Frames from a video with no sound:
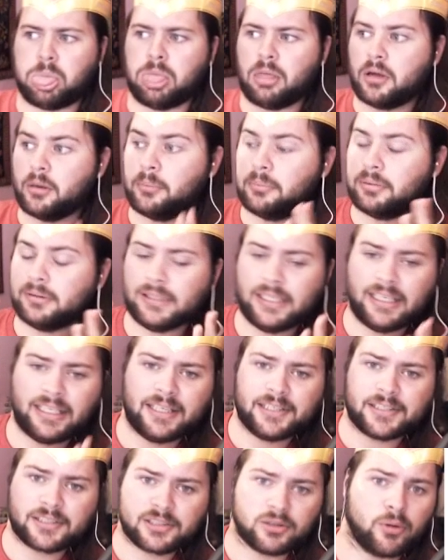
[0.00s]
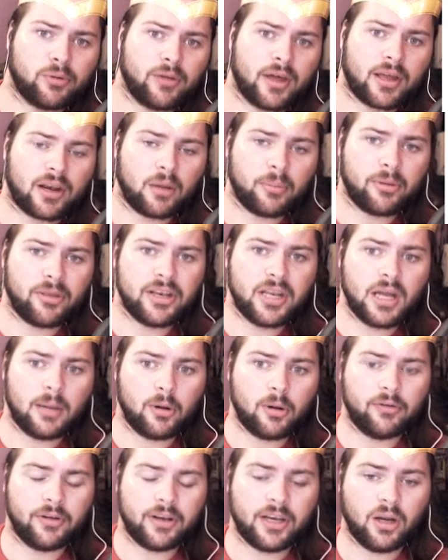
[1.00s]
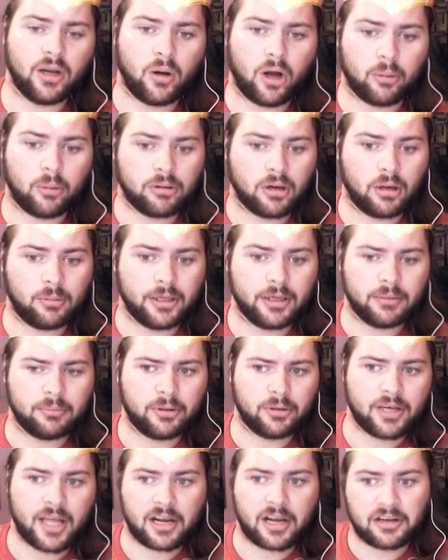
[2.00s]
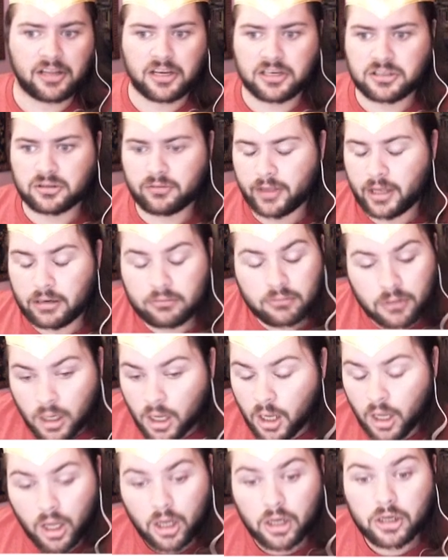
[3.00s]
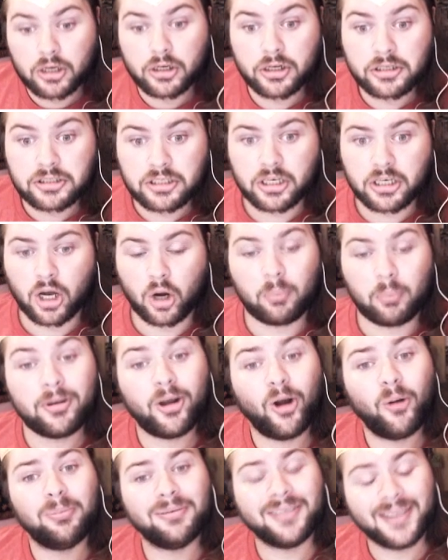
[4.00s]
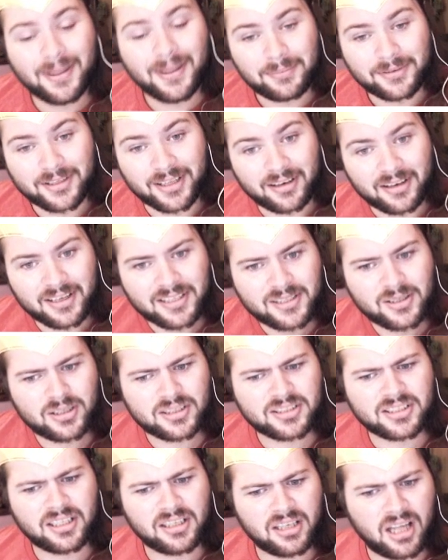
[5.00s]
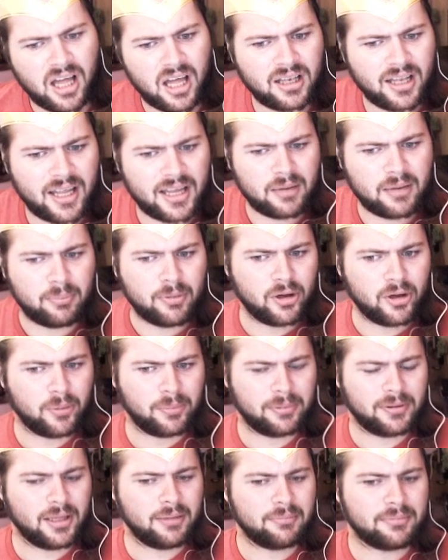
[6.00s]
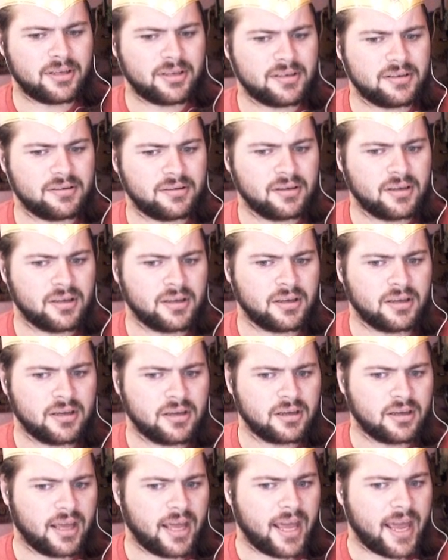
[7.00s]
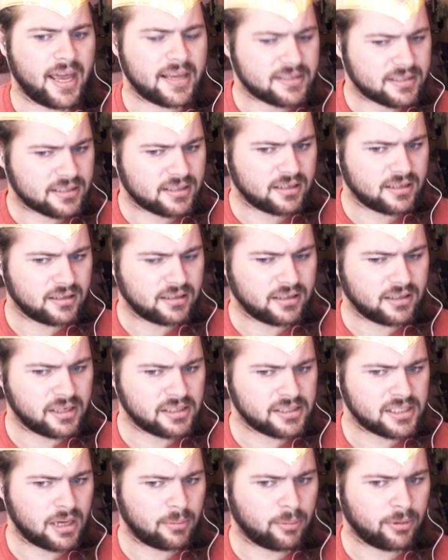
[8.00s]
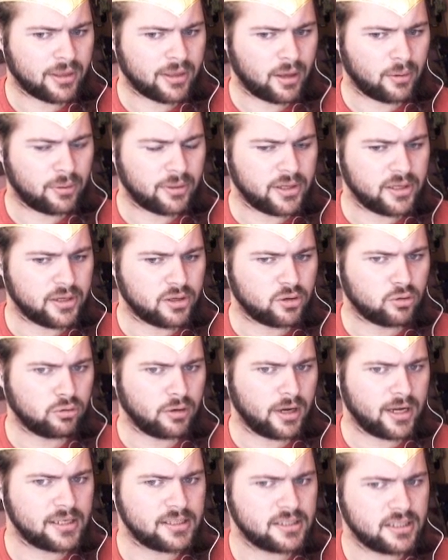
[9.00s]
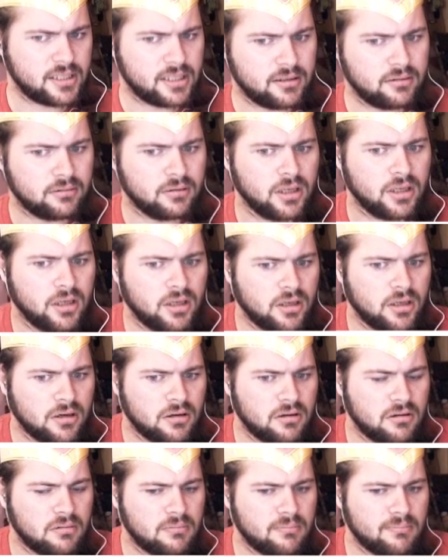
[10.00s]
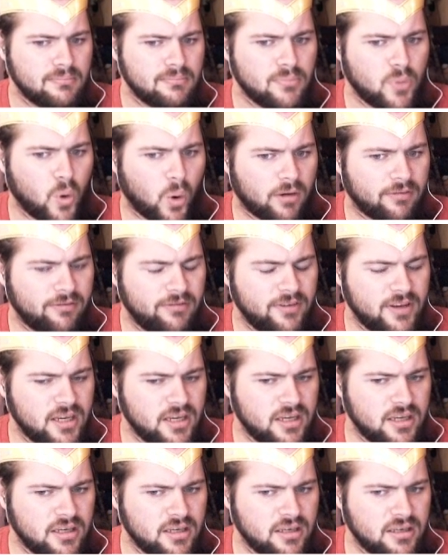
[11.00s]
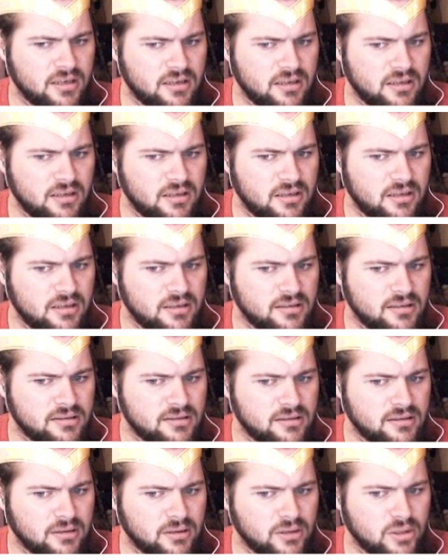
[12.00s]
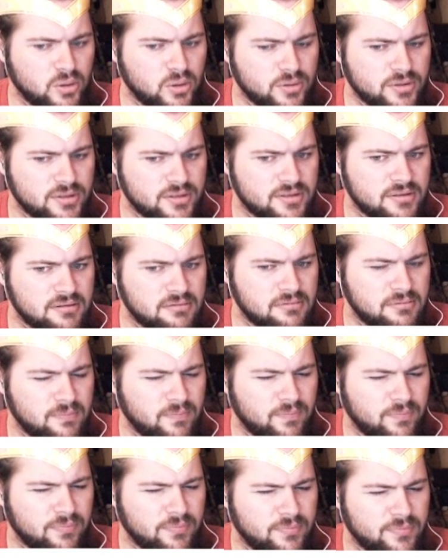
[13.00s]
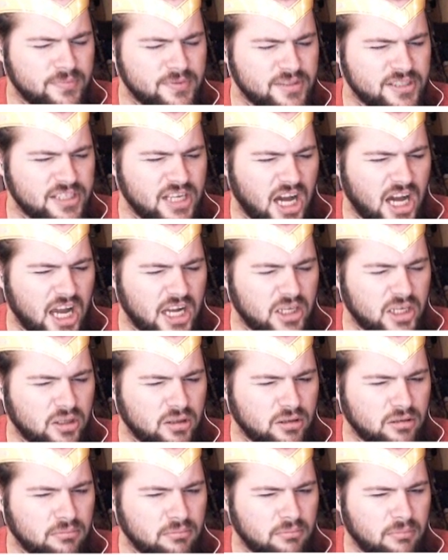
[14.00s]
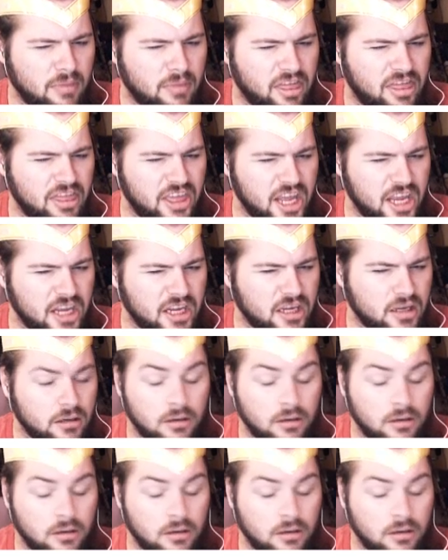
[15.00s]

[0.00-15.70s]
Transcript: completely screwed that up in the demo video. I'll probably put an annotation of that. Good to know. Bill Plimpton. This looks a lot like Bill Plimpton-esque, except without the crazy Morphe loose style thing.